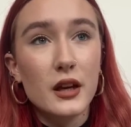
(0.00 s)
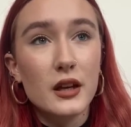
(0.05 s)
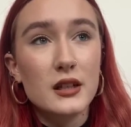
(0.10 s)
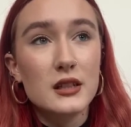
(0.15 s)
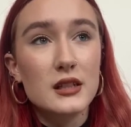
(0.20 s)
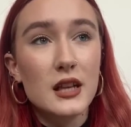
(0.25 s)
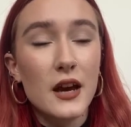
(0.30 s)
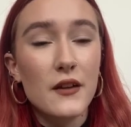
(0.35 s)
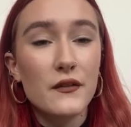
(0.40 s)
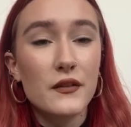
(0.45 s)

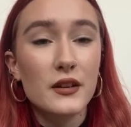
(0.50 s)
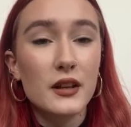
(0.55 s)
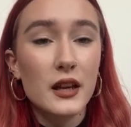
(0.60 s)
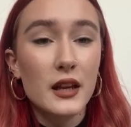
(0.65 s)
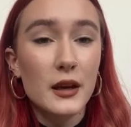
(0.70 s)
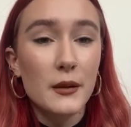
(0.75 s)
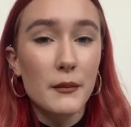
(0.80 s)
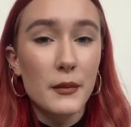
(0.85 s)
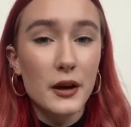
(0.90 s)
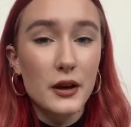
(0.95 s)

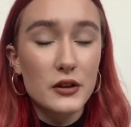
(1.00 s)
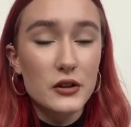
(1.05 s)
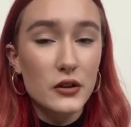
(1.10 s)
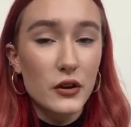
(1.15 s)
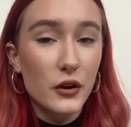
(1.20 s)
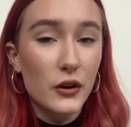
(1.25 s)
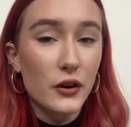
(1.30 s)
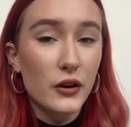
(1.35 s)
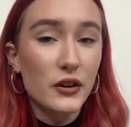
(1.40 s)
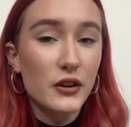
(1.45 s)
definitely make
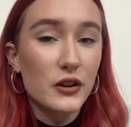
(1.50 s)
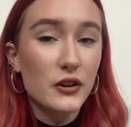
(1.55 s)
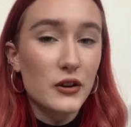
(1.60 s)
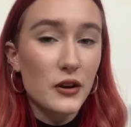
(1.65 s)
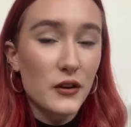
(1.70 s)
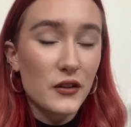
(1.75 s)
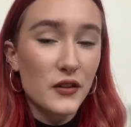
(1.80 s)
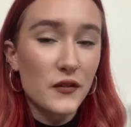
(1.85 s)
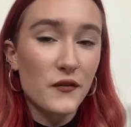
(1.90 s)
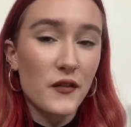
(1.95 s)
sure you
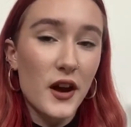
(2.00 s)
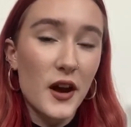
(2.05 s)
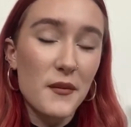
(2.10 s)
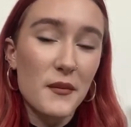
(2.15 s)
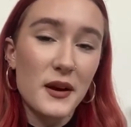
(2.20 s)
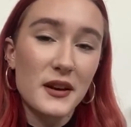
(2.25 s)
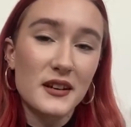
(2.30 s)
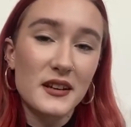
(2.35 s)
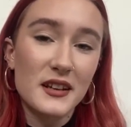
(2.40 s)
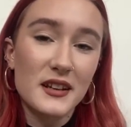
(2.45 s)
know the verb
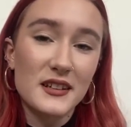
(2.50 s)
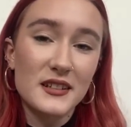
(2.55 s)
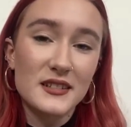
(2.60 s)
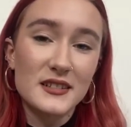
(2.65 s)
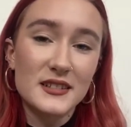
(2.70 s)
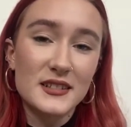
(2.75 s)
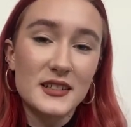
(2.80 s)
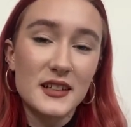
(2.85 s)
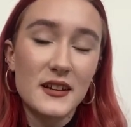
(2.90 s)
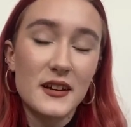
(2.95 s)

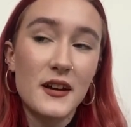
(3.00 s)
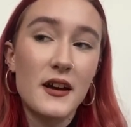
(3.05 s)
endings